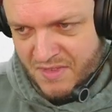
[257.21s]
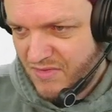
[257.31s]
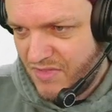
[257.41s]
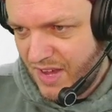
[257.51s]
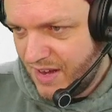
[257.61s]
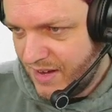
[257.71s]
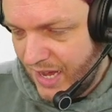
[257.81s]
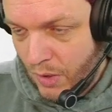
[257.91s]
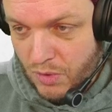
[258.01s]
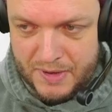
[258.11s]
Then I
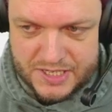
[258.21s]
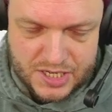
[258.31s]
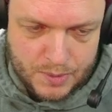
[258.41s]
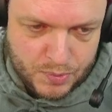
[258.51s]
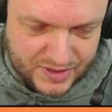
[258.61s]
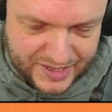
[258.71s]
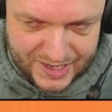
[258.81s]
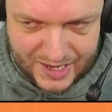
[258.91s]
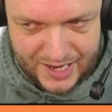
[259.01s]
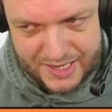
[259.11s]
would mix it up with
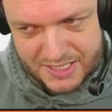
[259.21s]
Leyline,